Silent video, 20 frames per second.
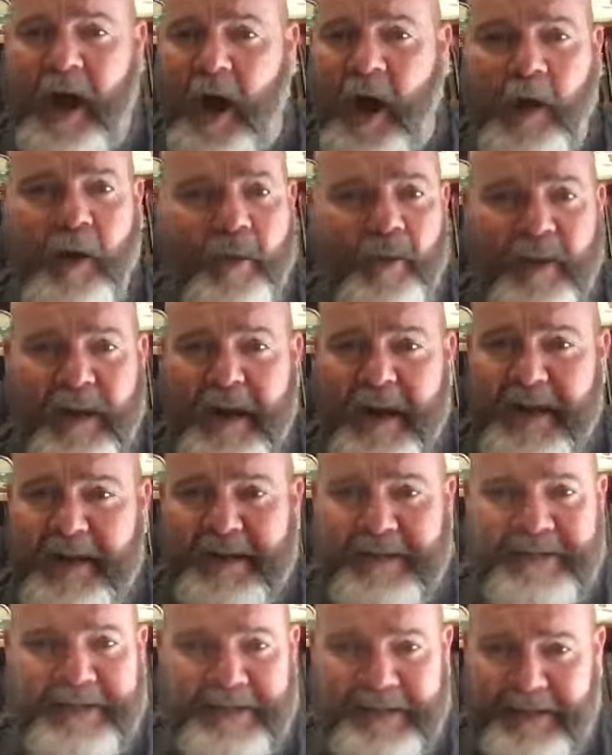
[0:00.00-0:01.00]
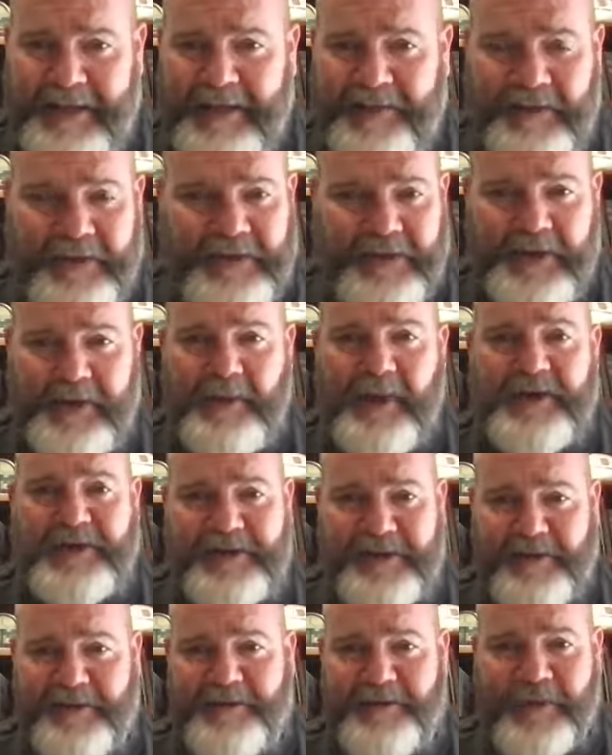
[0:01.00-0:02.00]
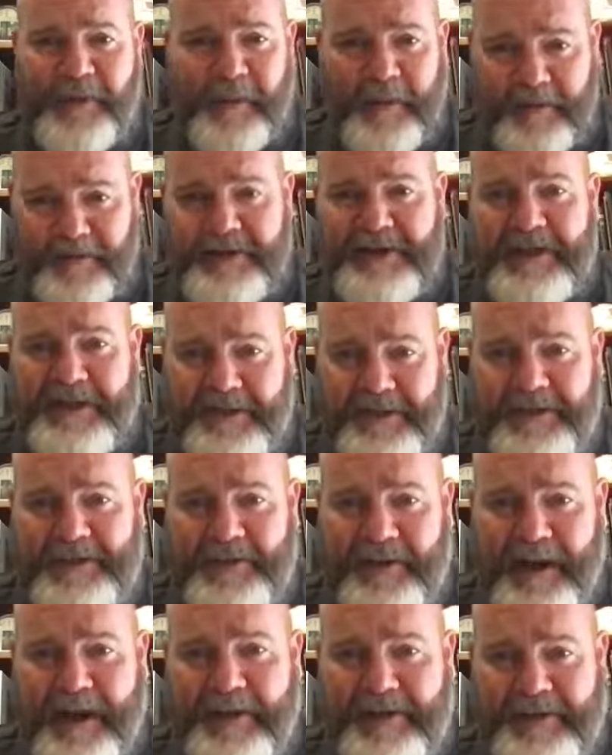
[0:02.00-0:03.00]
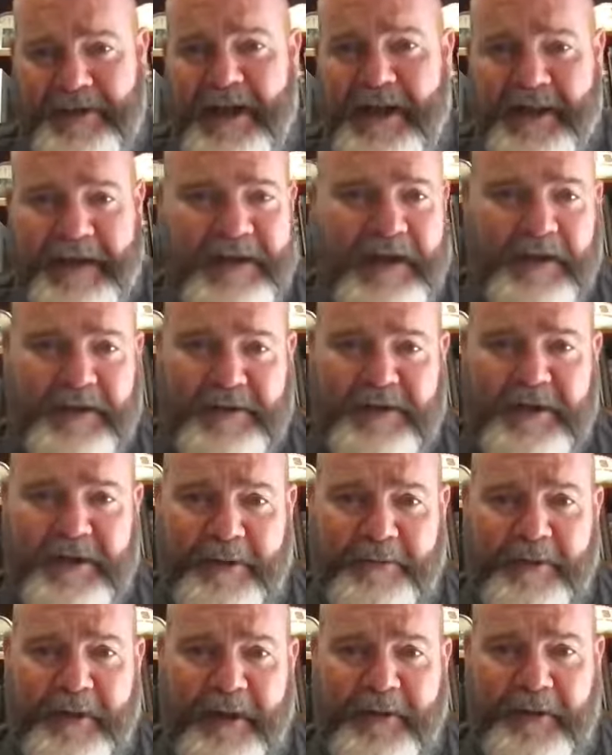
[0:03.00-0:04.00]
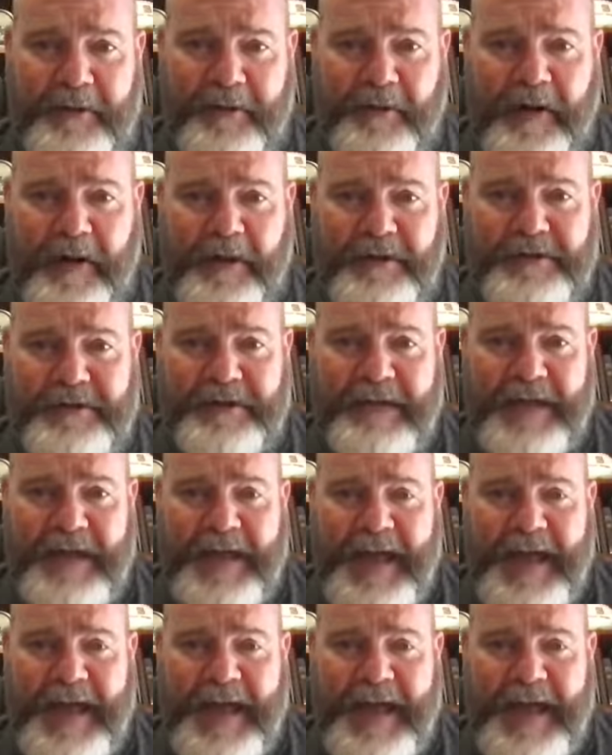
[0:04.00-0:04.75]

already delivered to us in the form of Jesus Christ taking our sin upon the cross.